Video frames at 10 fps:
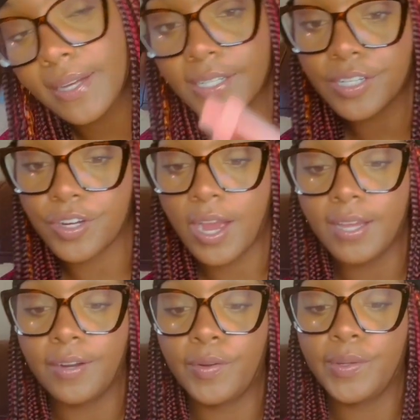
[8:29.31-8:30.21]
I did try
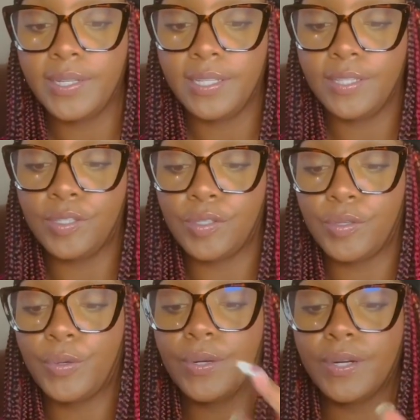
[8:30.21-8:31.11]
it on in the
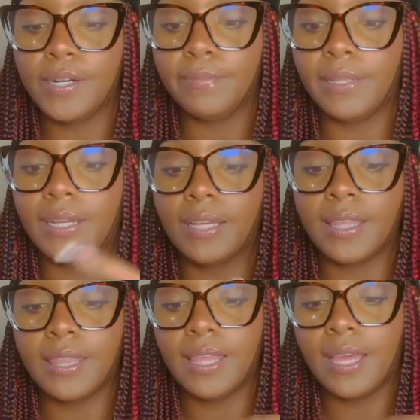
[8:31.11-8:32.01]
store, and I'm like,
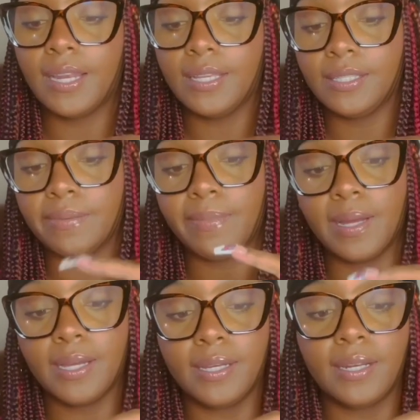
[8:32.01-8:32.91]
that is
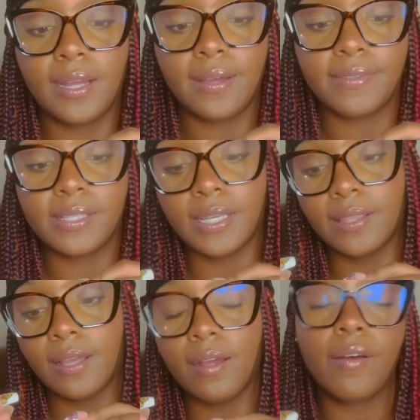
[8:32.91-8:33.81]
mine. I have to
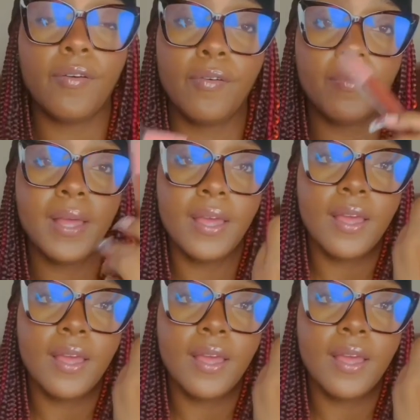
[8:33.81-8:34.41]
take that home.